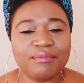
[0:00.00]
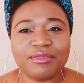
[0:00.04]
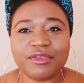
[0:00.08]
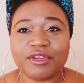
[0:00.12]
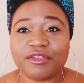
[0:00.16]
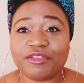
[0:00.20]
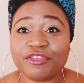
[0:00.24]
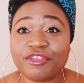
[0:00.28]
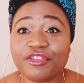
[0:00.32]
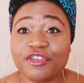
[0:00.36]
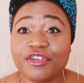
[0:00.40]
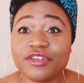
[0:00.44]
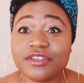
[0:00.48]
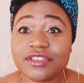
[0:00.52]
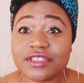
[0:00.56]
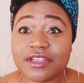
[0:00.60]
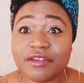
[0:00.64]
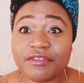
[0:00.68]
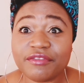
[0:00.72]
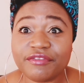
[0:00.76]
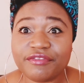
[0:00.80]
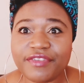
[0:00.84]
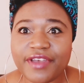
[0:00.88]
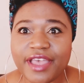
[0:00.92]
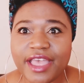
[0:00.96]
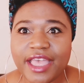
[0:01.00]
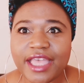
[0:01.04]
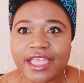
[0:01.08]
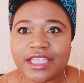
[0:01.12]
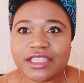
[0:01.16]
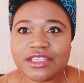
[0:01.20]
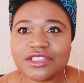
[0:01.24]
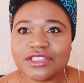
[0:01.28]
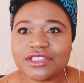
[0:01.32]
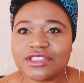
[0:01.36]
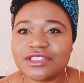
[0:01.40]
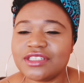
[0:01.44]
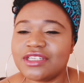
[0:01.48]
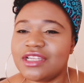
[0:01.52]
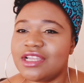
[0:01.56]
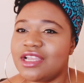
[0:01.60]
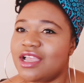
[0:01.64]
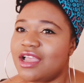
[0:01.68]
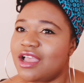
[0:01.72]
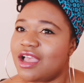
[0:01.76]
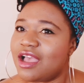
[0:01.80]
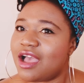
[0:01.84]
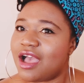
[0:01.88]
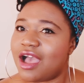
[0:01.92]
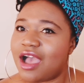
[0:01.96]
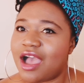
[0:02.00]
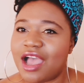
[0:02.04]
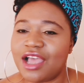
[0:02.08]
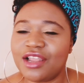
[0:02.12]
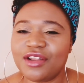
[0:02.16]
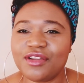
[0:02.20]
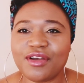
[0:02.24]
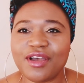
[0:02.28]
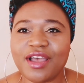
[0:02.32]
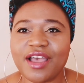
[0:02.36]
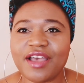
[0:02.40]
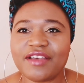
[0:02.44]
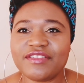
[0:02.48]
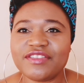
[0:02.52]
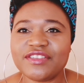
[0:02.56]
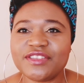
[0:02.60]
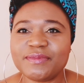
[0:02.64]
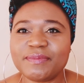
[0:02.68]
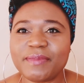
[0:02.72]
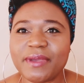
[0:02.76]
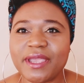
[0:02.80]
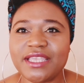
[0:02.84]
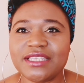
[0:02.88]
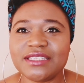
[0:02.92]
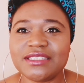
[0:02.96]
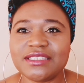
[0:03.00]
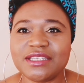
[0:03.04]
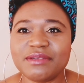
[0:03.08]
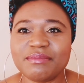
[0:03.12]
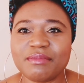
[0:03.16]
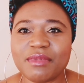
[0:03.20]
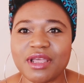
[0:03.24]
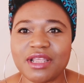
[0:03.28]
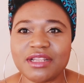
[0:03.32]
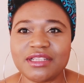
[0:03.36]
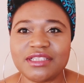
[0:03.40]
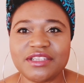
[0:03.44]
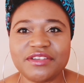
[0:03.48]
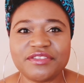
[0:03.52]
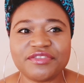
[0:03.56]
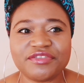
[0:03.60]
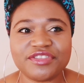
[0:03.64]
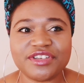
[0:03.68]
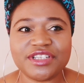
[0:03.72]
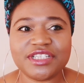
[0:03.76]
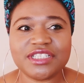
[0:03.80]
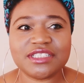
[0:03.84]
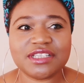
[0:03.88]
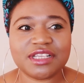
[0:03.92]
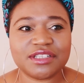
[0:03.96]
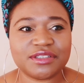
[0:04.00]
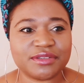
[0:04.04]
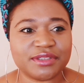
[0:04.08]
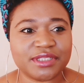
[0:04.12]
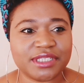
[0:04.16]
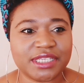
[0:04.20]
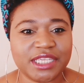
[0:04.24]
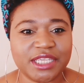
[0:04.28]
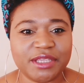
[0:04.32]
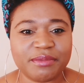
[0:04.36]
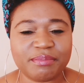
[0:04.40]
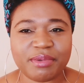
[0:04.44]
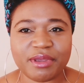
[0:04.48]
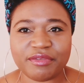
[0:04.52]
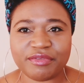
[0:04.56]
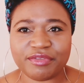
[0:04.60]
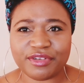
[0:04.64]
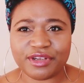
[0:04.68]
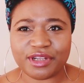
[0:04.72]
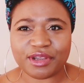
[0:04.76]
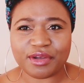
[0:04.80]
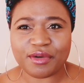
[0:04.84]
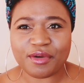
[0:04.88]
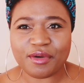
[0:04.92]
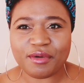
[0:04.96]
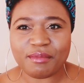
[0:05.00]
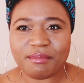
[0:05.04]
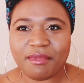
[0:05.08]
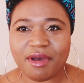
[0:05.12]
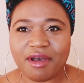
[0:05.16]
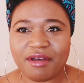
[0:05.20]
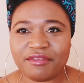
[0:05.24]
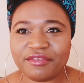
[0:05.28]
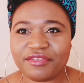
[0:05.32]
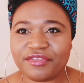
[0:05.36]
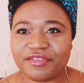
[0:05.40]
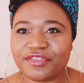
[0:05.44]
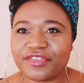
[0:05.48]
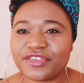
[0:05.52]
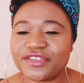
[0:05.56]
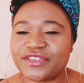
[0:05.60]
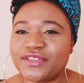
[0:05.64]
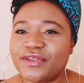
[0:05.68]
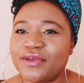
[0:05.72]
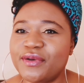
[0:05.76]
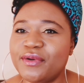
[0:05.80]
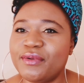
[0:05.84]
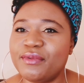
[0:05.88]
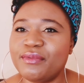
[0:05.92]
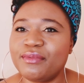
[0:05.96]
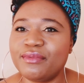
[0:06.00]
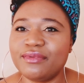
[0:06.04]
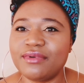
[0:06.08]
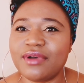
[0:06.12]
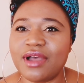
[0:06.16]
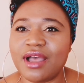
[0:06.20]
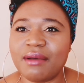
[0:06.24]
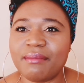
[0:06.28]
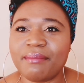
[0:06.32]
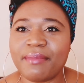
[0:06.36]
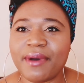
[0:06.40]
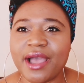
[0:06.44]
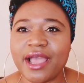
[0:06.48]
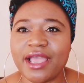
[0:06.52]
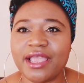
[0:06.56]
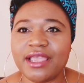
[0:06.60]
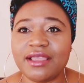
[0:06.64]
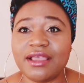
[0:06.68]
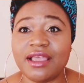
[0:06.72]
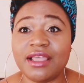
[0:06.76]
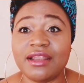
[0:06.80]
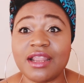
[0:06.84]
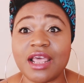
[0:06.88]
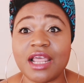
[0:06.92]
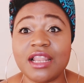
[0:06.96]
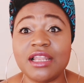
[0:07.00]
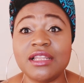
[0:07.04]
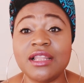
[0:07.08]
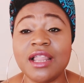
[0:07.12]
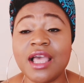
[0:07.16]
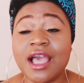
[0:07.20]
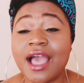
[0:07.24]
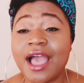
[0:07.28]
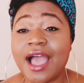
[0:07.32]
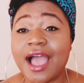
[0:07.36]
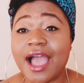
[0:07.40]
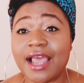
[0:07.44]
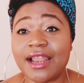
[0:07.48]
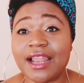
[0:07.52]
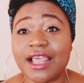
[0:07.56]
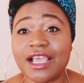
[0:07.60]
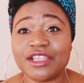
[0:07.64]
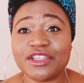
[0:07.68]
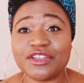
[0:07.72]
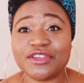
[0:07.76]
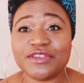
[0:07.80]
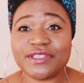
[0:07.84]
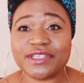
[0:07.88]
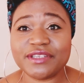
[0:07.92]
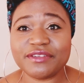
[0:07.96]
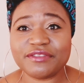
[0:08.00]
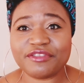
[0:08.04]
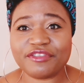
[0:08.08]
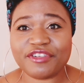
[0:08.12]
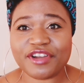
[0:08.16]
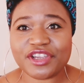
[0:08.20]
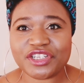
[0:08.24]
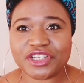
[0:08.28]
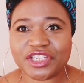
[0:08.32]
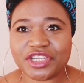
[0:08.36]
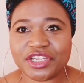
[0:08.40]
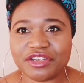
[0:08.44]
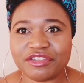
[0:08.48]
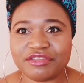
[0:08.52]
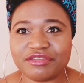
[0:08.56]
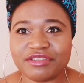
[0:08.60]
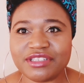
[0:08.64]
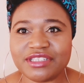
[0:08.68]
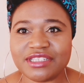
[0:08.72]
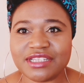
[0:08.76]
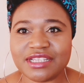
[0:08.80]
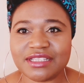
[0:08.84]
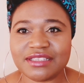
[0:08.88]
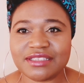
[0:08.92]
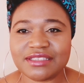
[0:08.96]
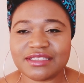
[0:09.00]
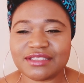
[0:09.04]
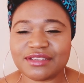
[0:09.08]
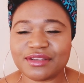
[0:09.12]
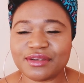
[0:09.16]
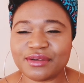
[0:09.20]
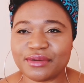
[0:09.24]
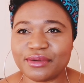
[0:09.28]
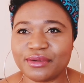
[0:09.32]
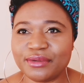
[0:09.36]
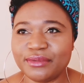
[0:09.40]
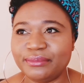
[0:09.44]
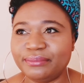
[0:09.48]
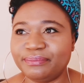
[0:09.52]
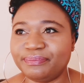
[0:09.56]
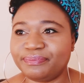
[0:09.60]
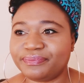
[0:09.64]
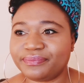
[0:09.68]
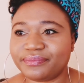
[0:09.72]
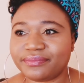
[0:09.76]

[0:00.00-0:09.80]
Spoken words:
fruit and veg, I don't have space in my deep freezer to keep it for the whole month, so I buy, and I like using fresh ingredients, so